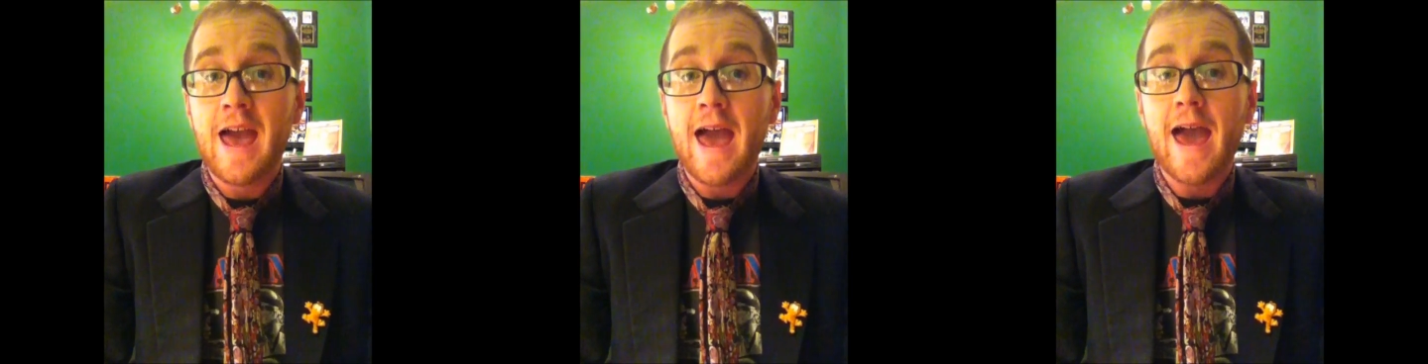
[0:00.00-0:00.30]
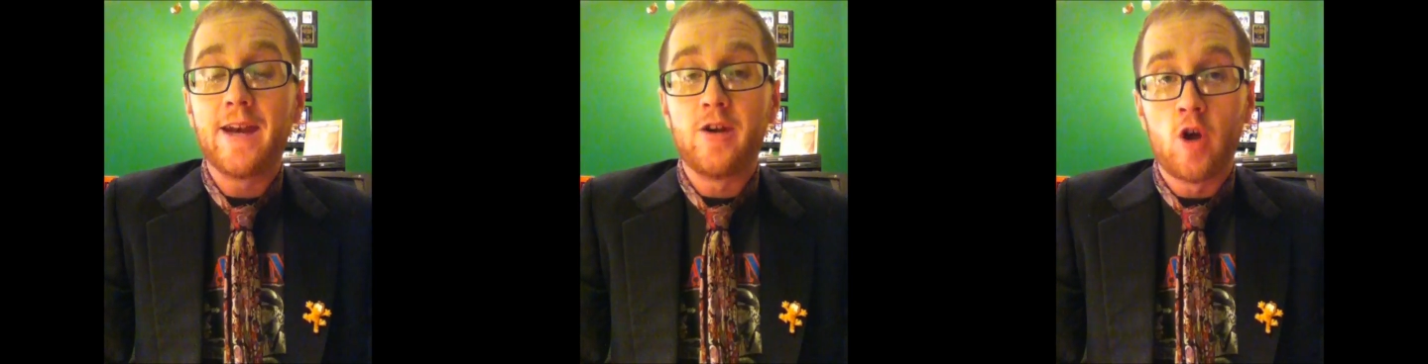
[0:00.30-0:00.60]

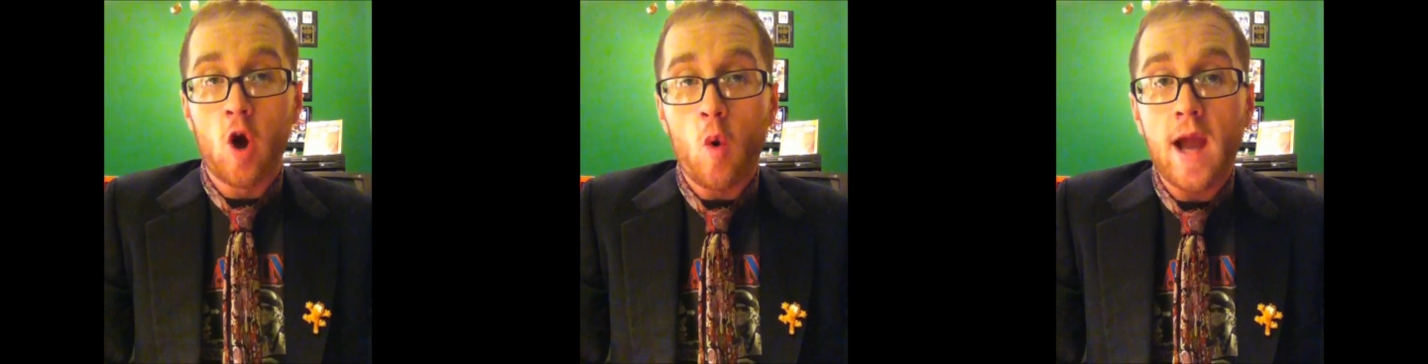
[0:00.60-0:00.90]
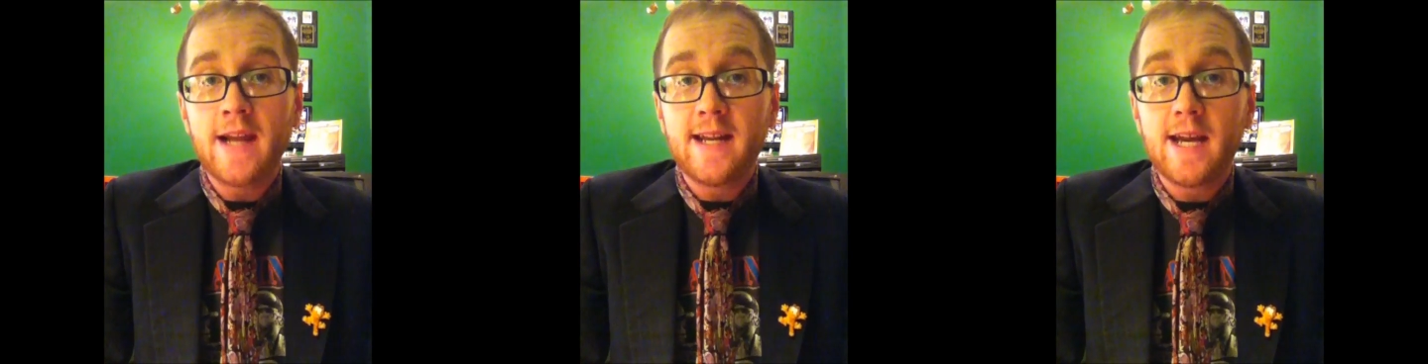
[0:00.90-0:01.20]
had no
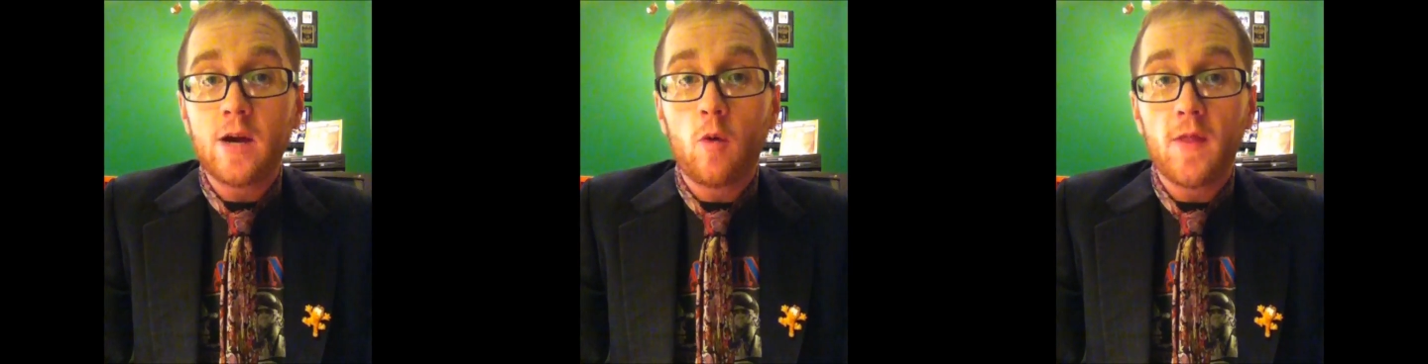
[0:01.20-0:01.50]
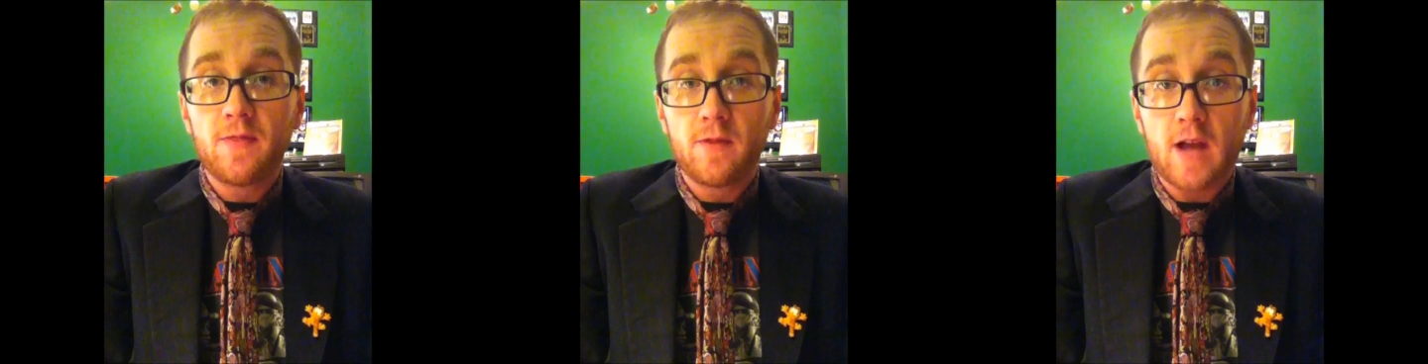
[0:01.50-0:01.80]
idea
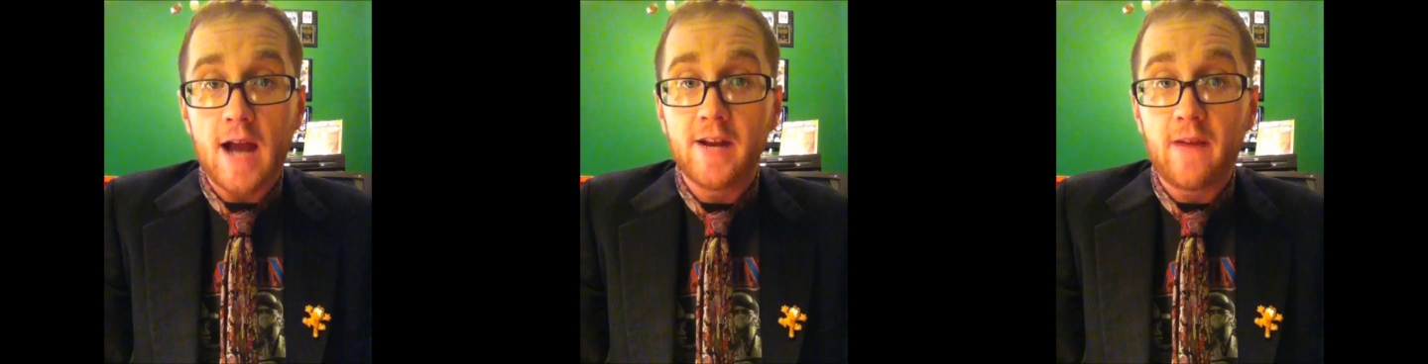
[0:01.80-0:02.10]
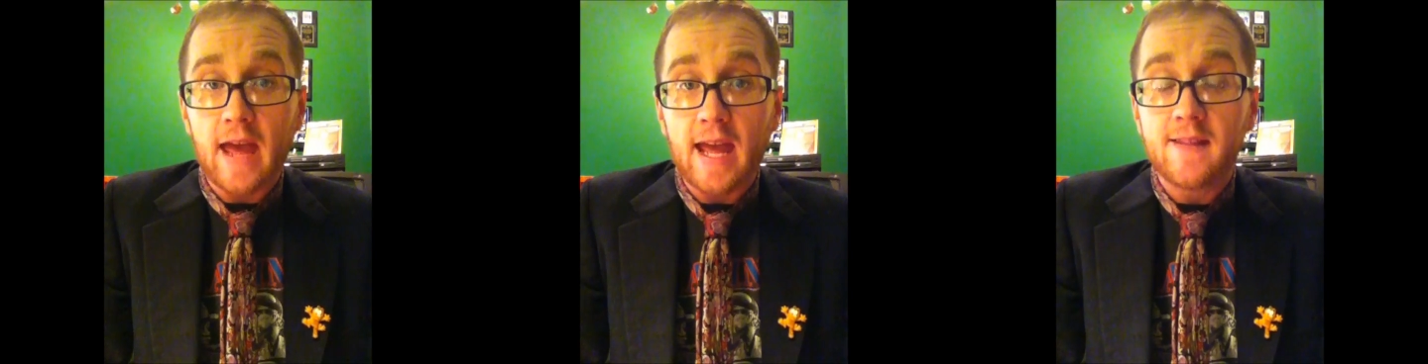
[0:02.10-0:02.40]
what kind of
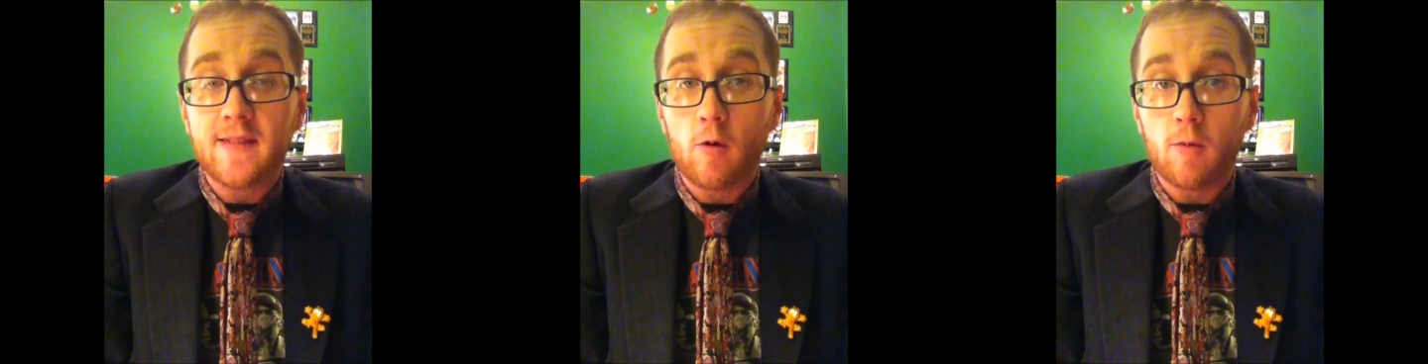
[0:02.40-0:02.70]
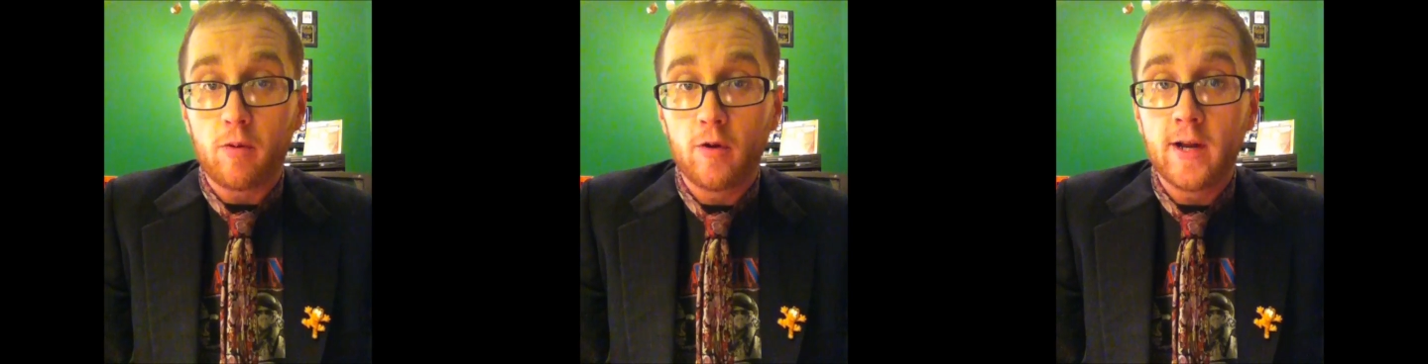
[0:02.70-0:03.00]
hate they
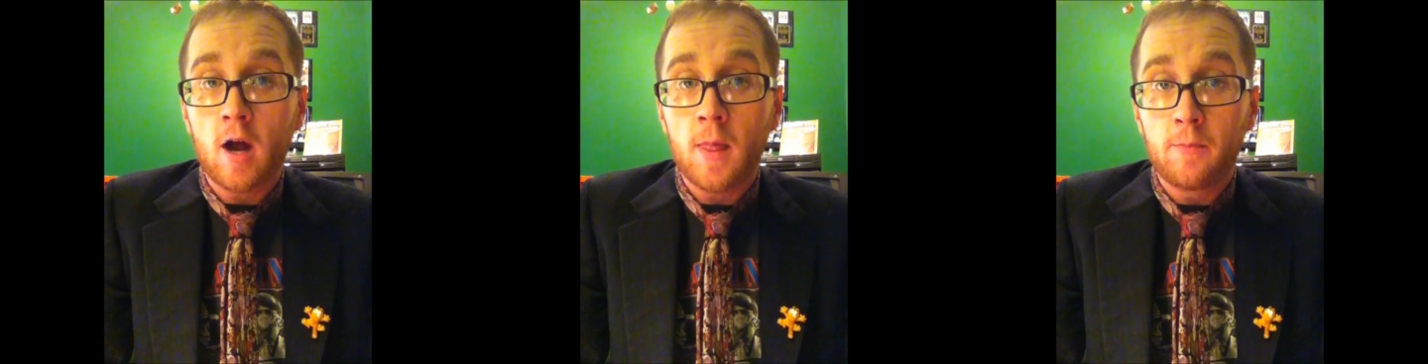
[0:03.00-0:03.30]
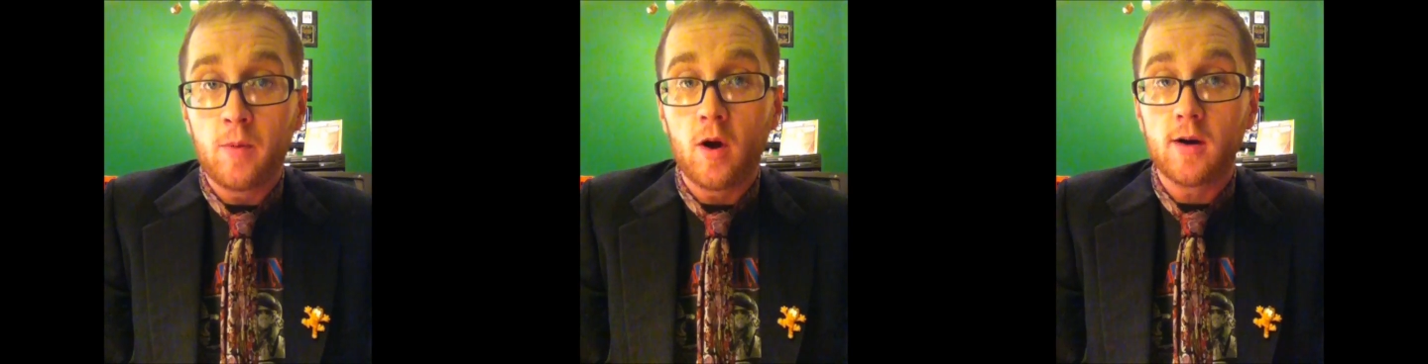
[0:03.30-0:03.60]
were putting on the
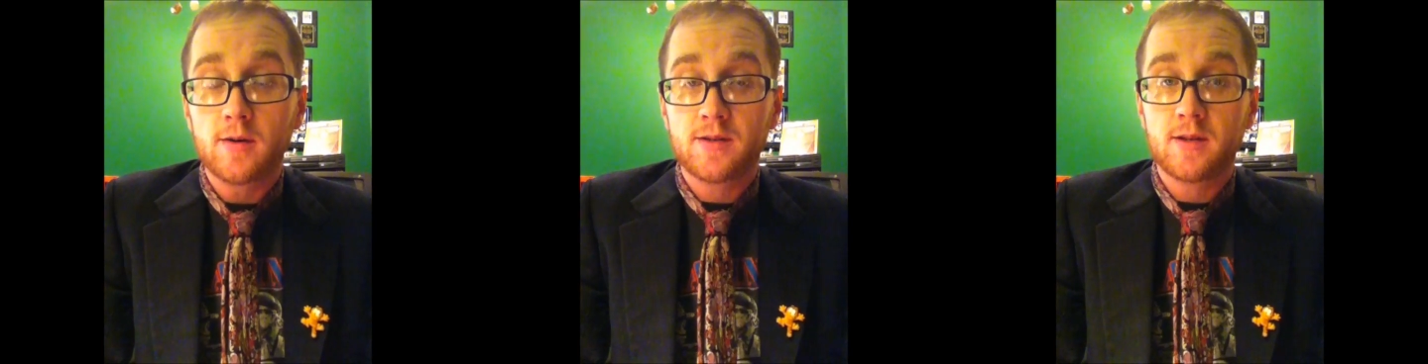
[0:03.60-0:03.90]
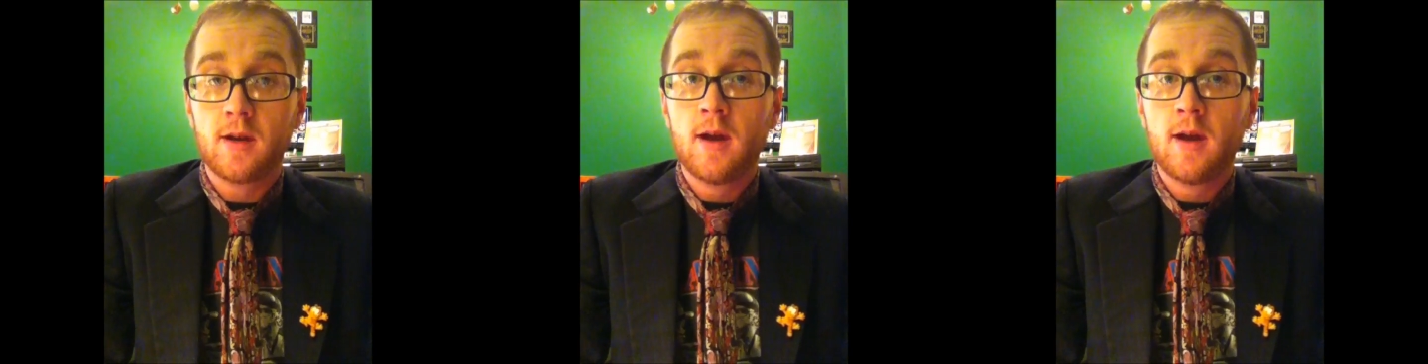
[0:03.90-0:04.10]
books,